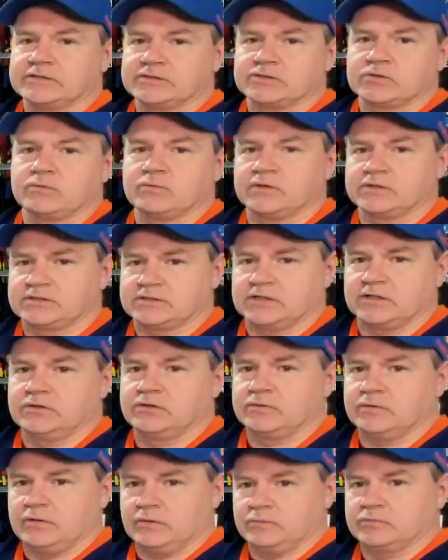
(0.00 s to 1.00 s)
So once they
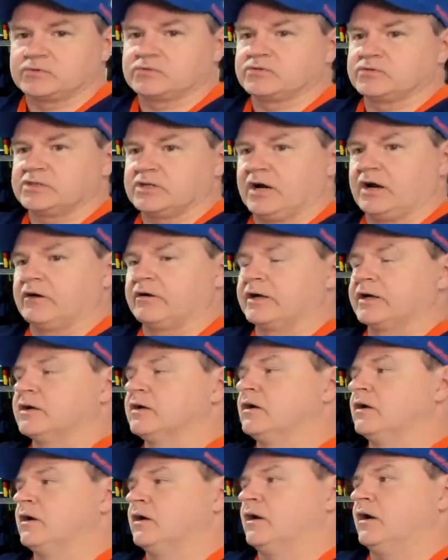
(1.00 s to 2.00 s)
knew he was retiring,
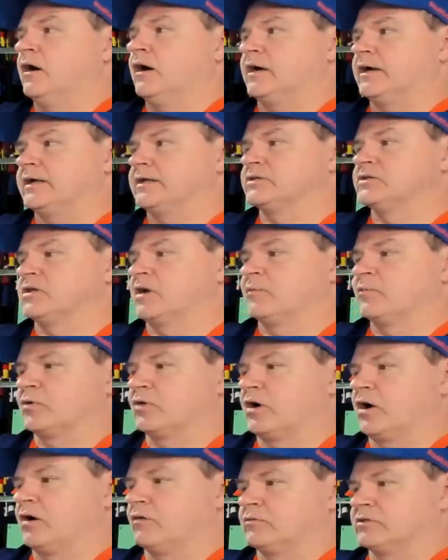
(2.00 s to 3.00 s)
uh, his number
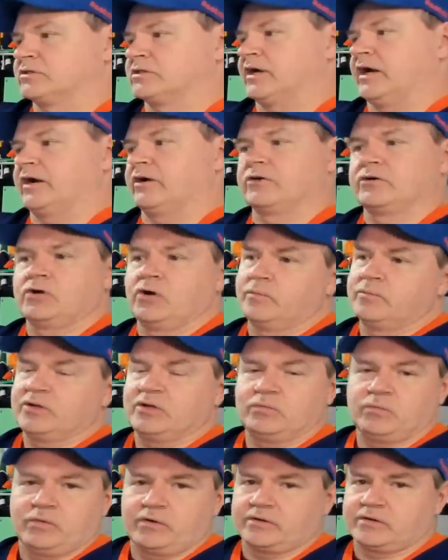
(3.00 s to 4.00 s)
got retired.
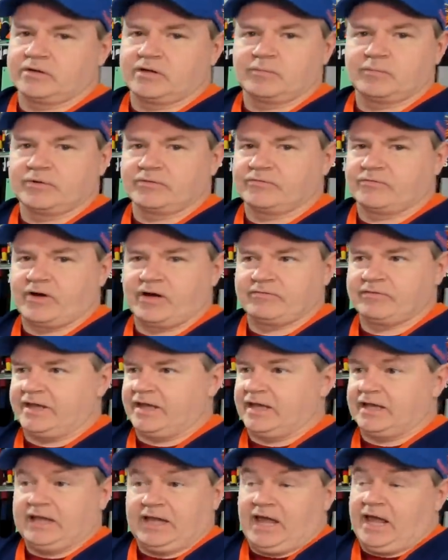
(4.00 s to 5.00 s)
Nobody would wear the number five
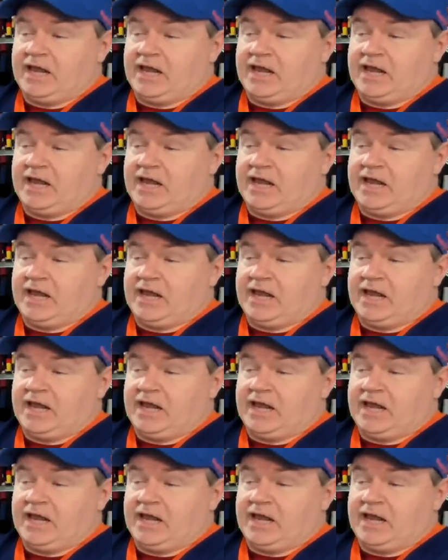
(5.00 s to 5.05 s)
again.